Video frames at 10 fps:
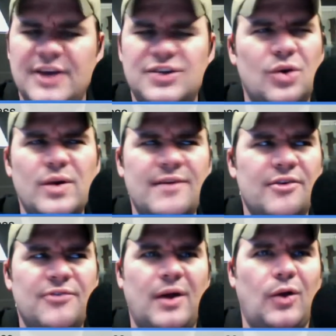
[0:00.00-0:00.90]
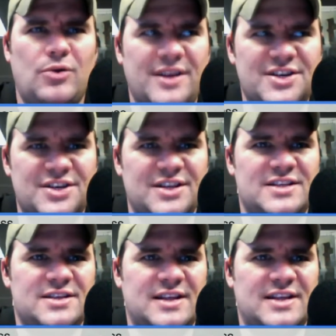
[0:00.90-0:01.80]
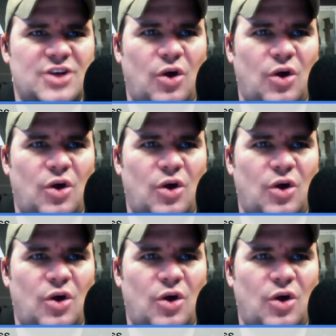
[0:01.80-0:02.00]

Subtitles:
no one ever follow a religion that's